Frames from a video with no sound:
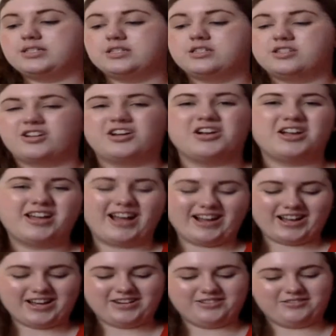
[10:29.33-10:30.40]
My sister,
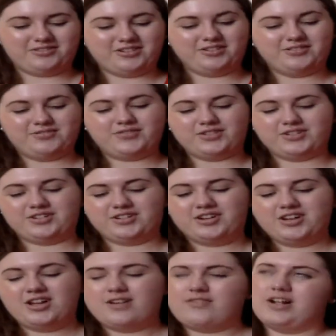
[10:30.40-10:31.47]
I got her one
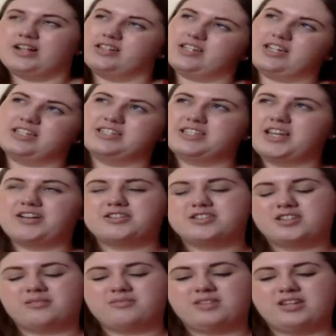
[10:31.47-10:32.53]
for Valentine's
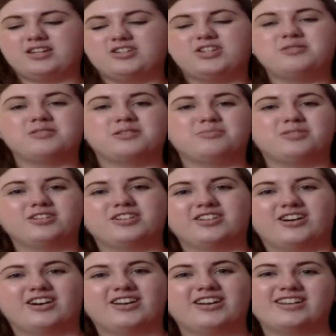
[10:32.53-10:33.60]
Day or something, and she went to
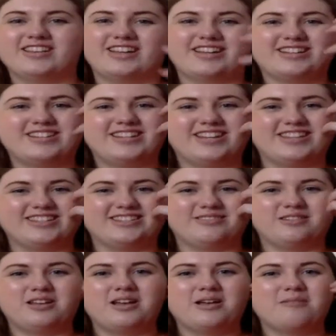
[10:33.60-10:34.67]
put it on, and like she
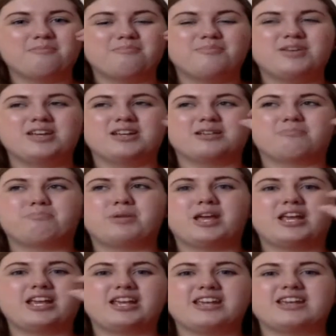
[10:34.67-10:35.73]
had this big
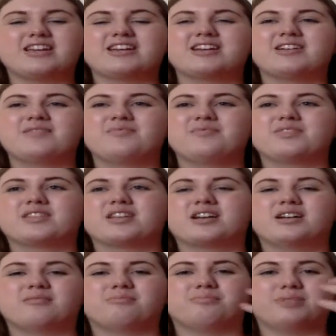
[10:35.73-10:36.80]
pink,
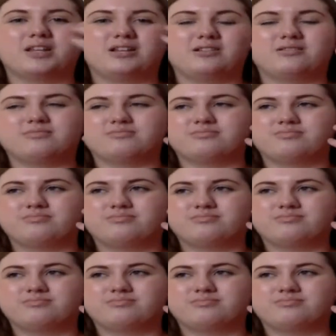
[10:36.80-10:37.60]
like,